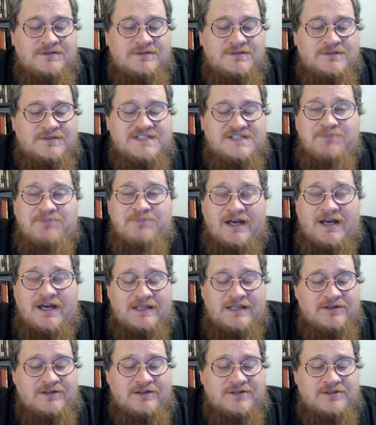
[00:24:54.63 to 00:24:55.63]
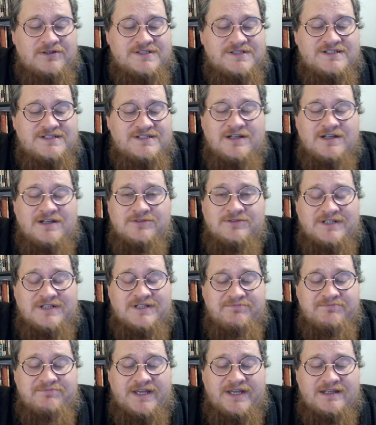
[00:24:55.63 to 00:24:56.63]
Spotting her snuggled
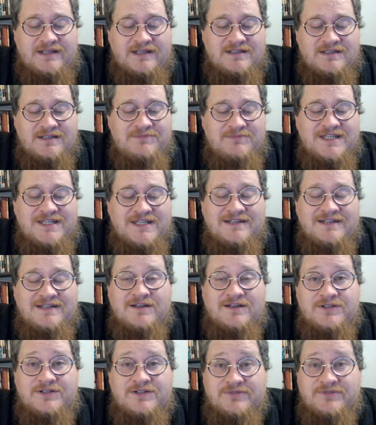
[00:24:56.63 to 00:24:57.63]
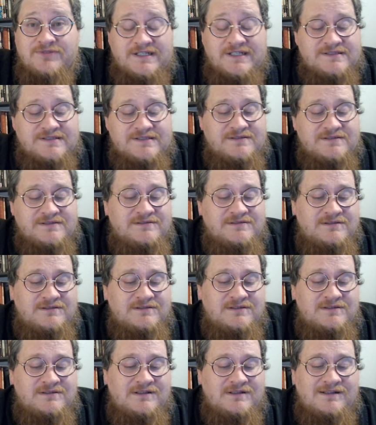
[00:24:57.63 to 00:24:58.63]
in bed, he began to undress,
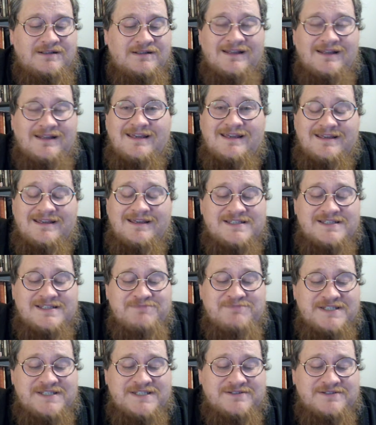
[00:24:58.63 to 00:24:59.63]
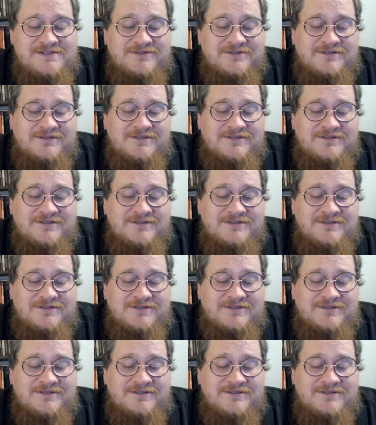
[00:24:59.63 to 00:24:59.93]
laying his pistol